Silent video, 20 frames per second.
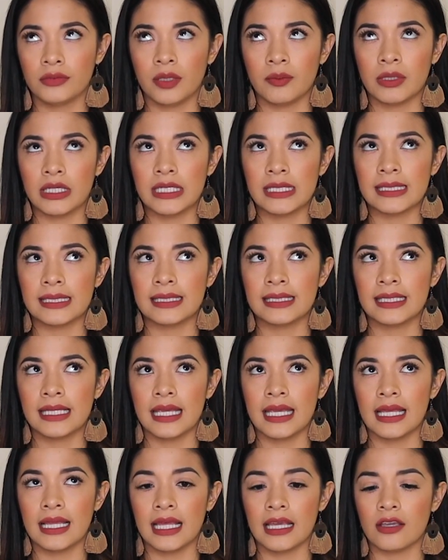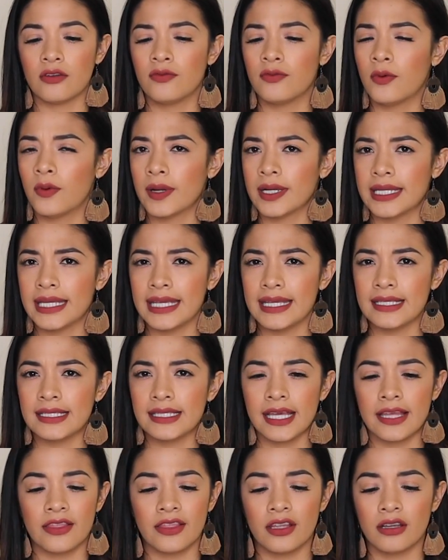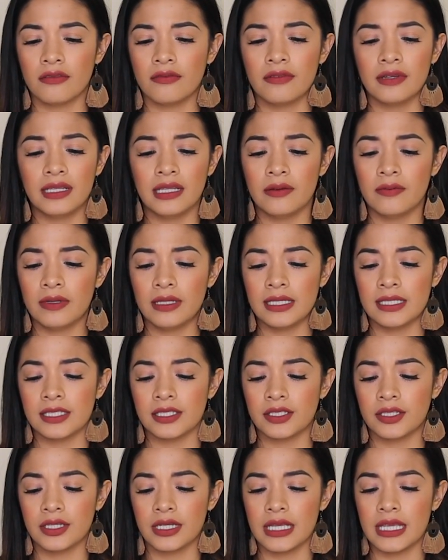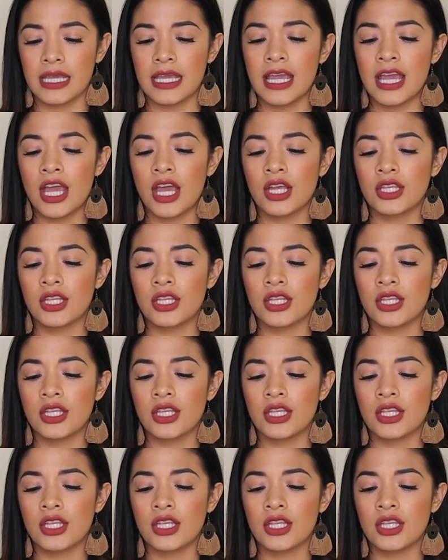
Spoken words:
I'm gonna say like 4 days, and they're really sturdy.